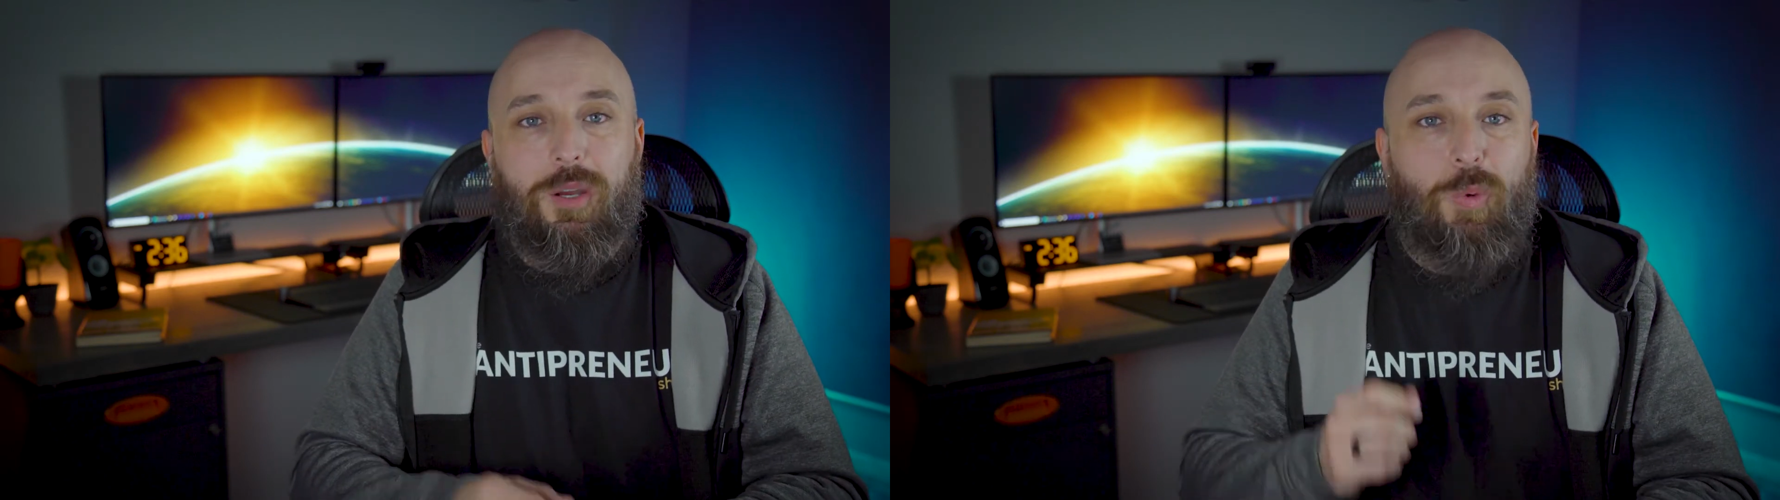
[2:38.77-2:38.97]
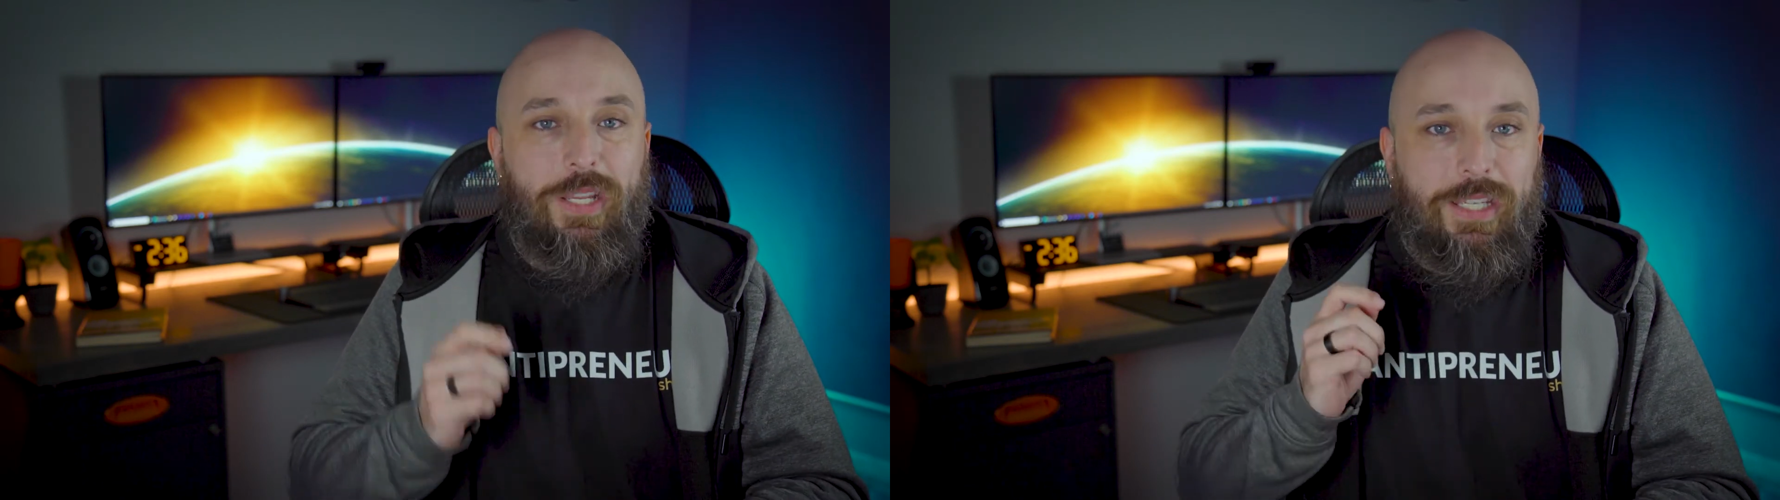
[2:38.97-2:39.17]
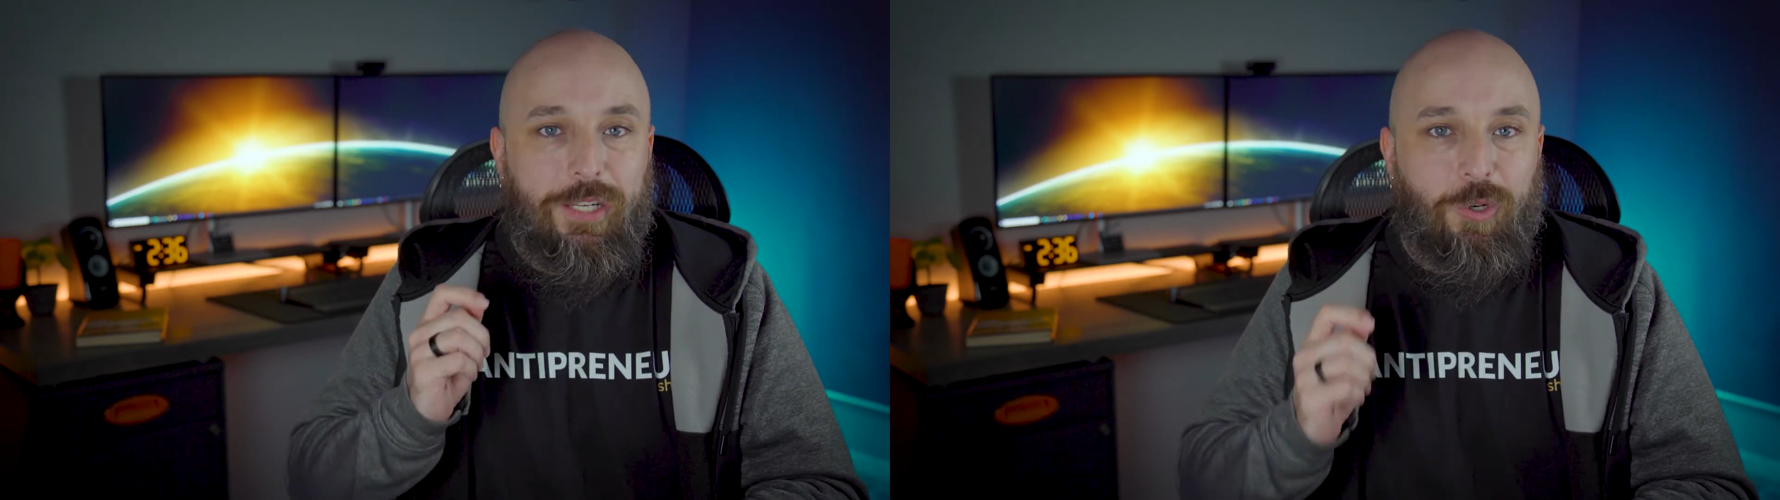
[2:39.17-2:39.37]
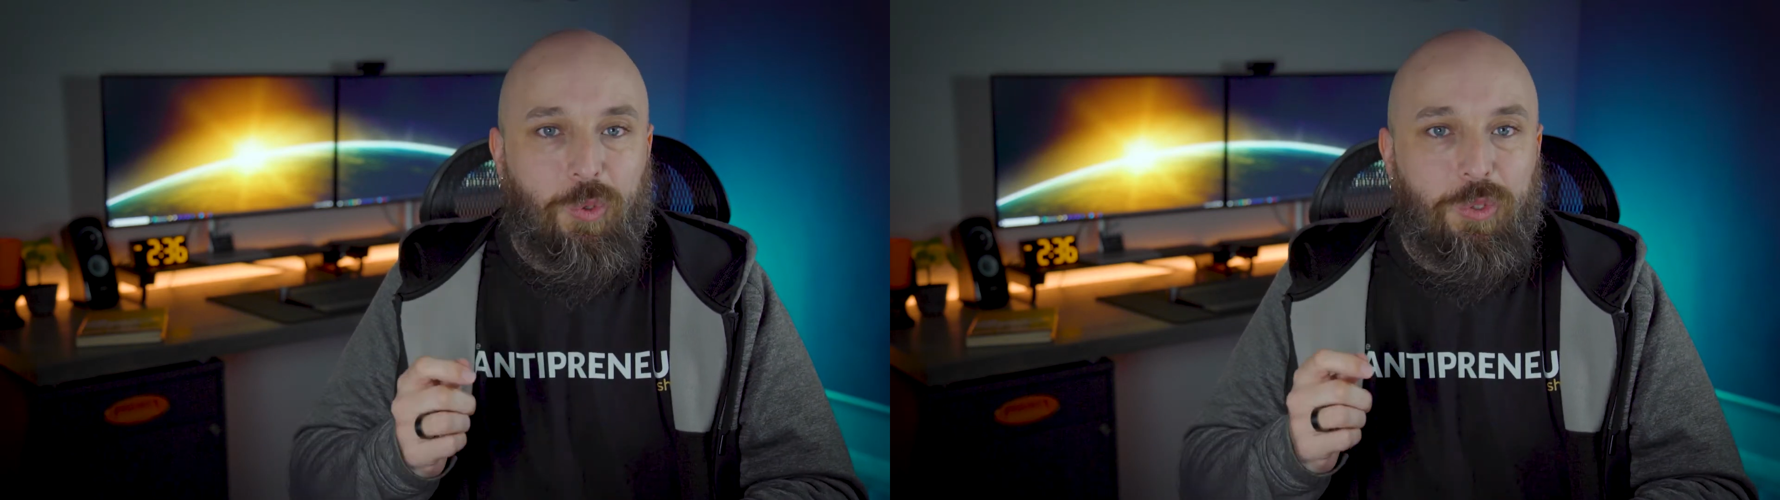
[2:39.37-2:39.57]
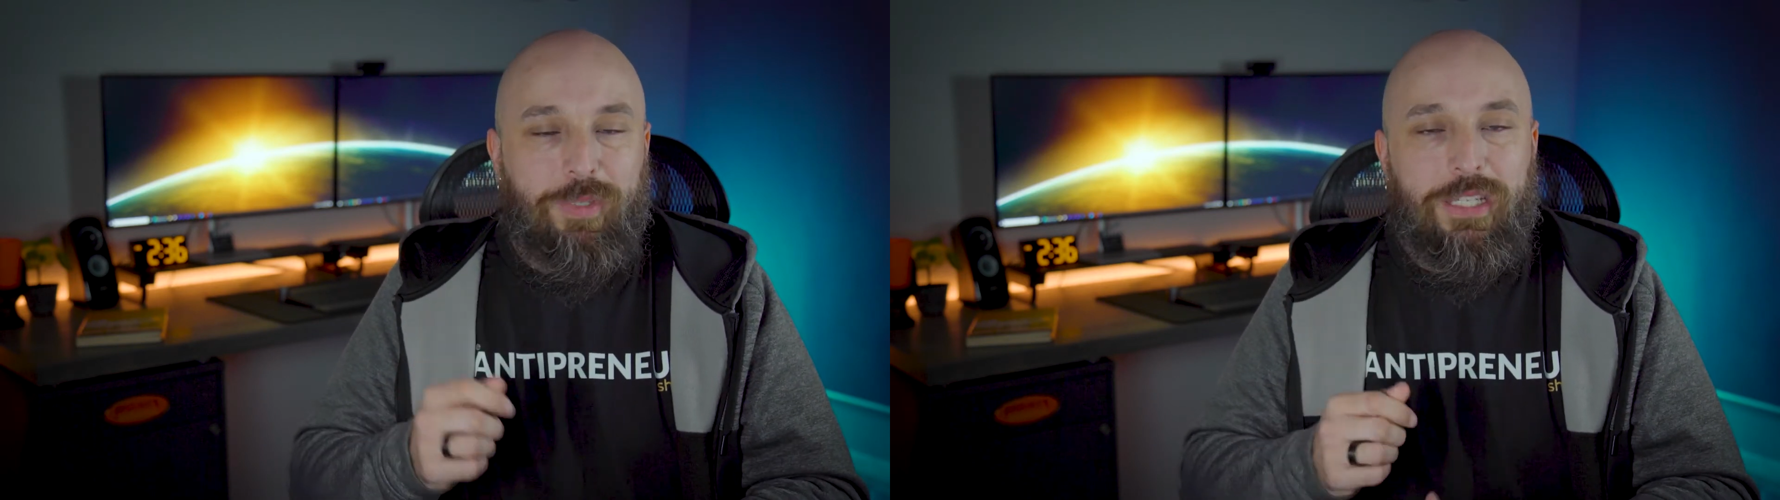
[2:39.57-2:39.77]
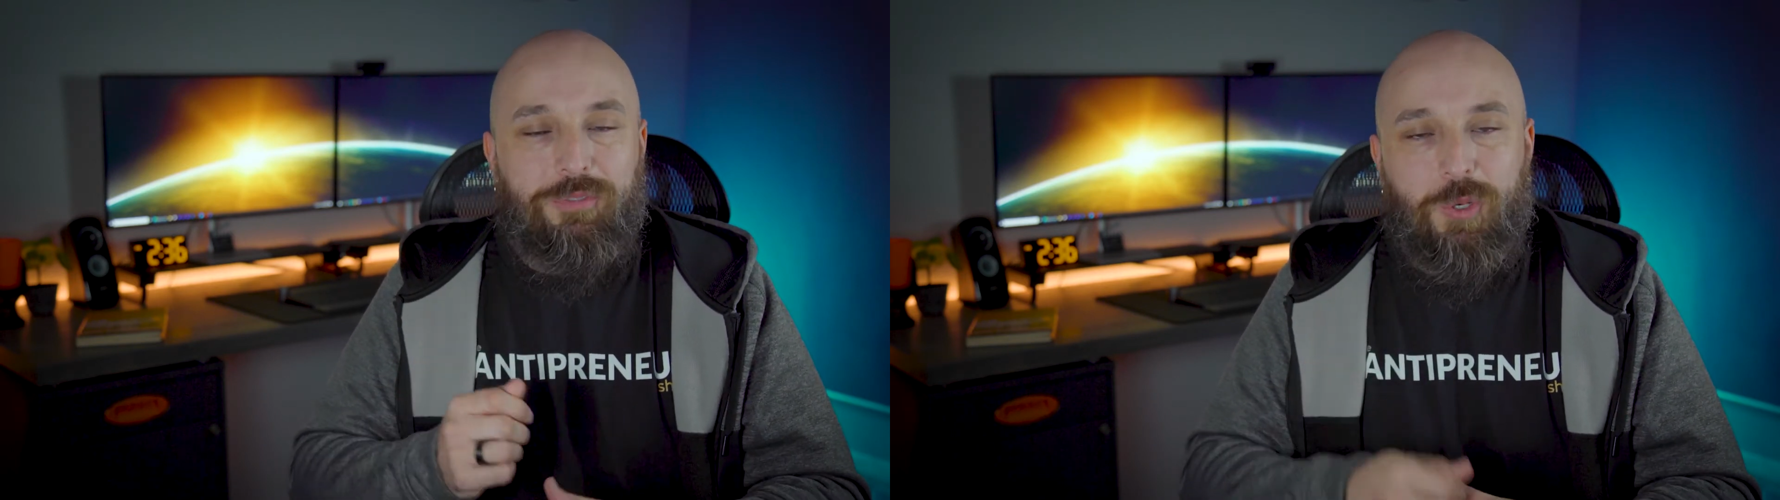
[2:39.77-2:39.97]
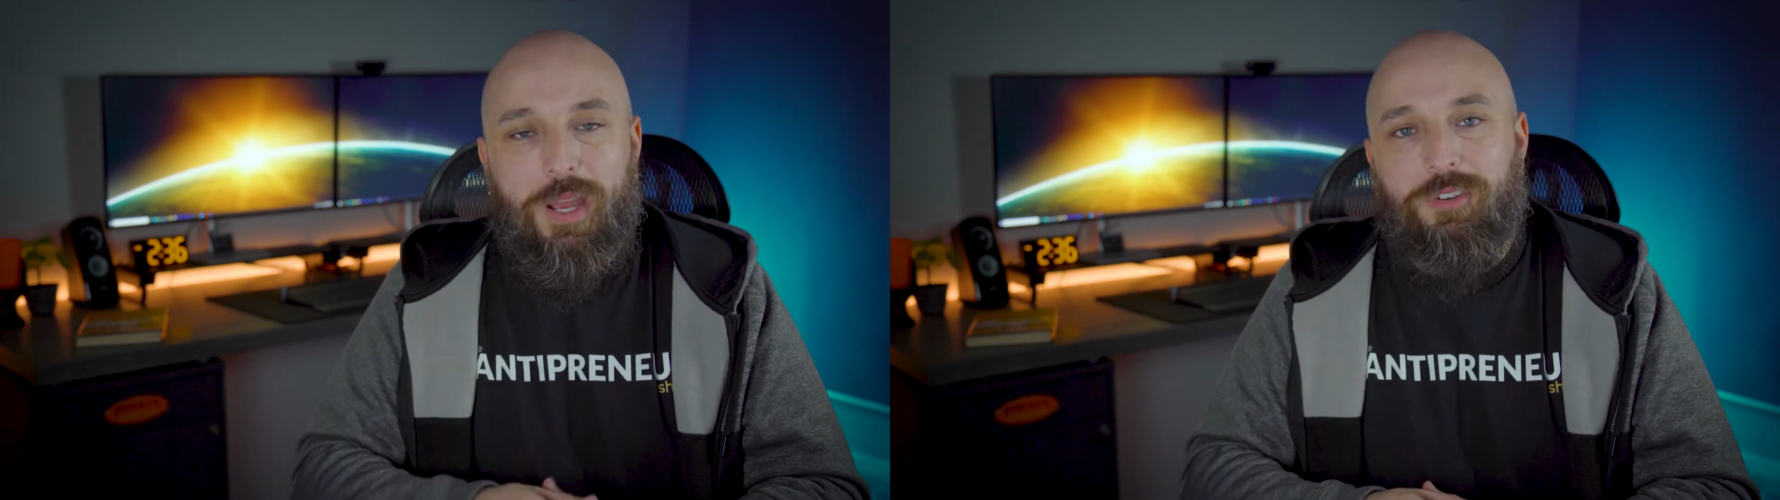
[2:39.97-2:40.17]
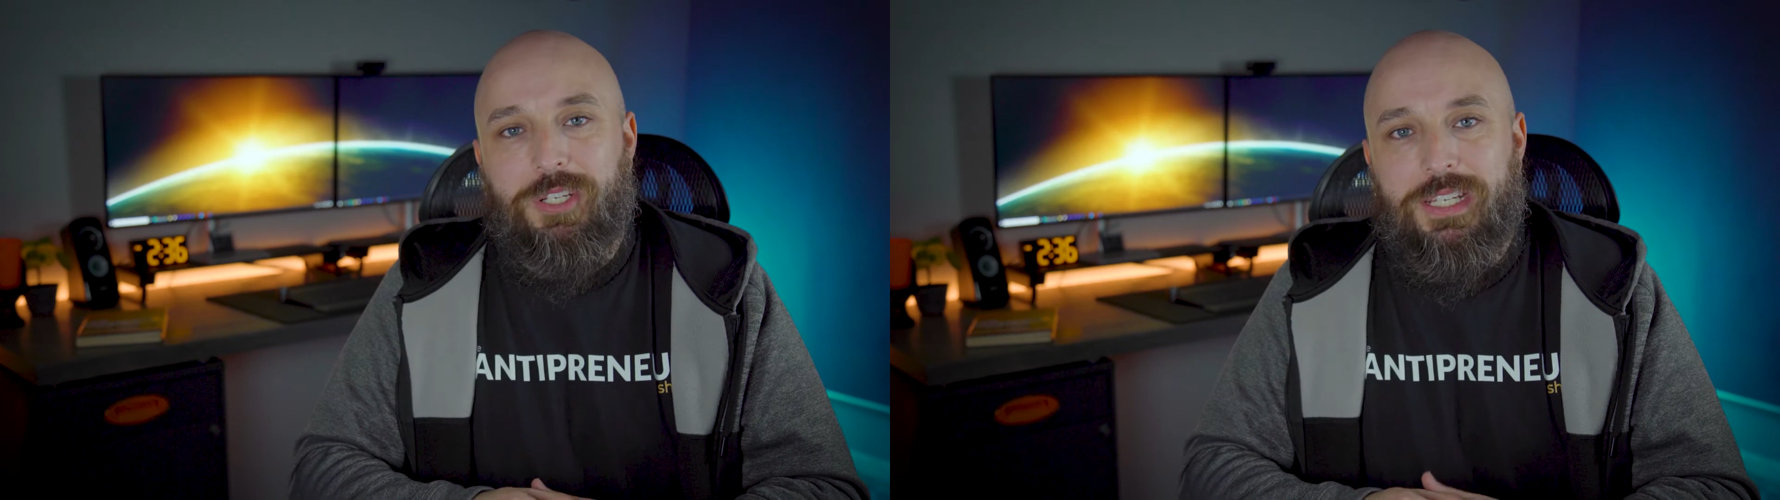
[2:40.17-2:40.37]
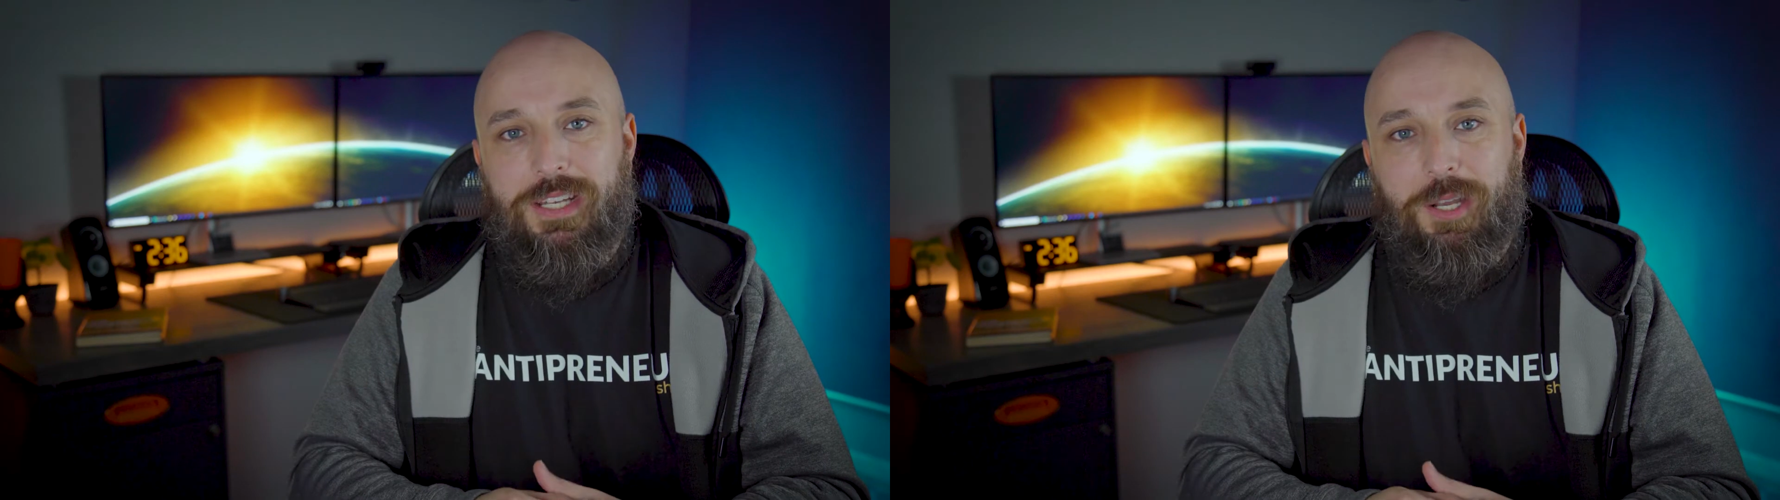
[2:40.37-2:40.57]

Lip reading: a way to get a hold of me if you ever need